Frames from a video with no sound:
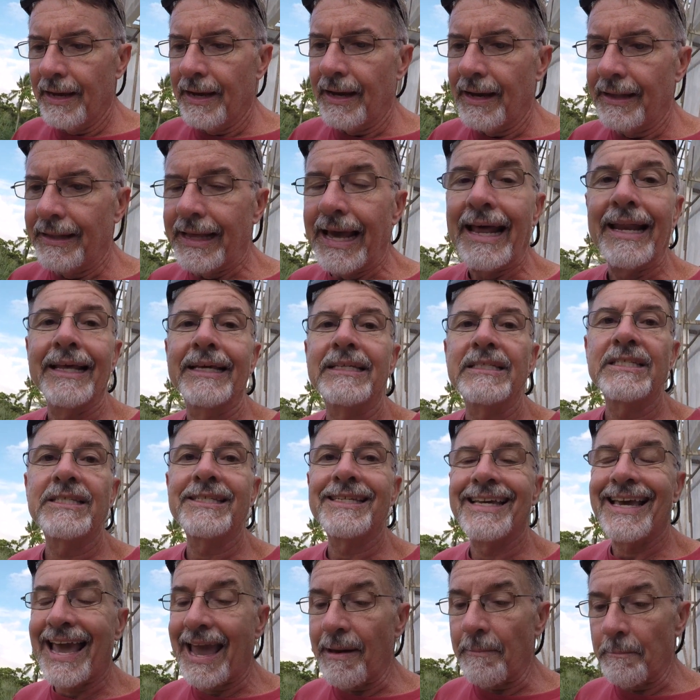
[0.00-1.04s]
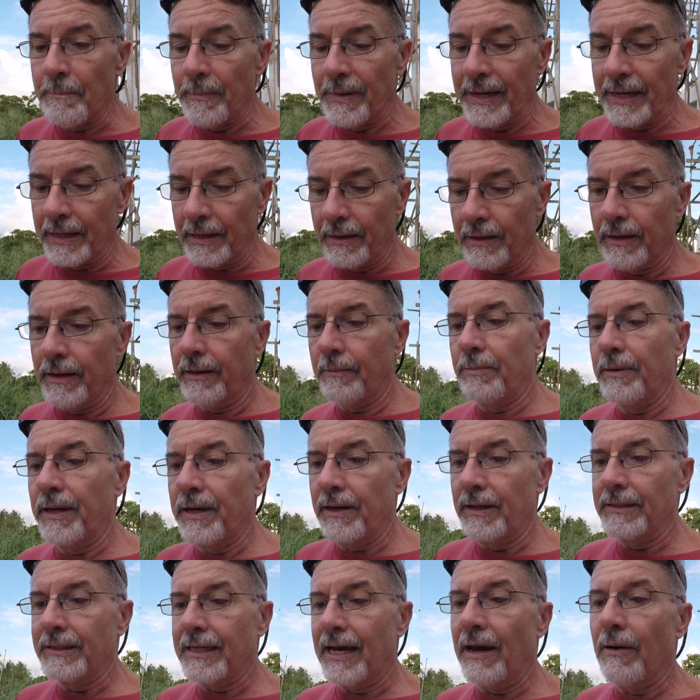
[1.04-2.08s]
that escaped me
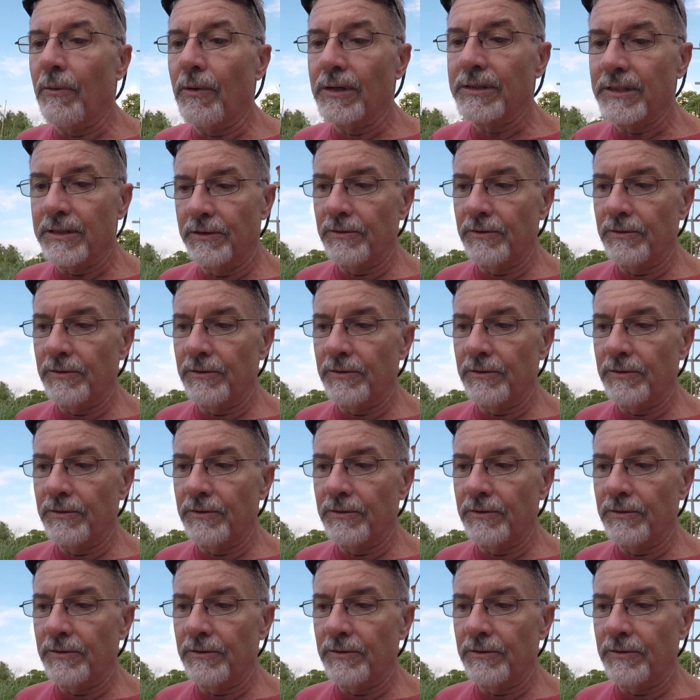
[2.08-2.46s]
because I wasn't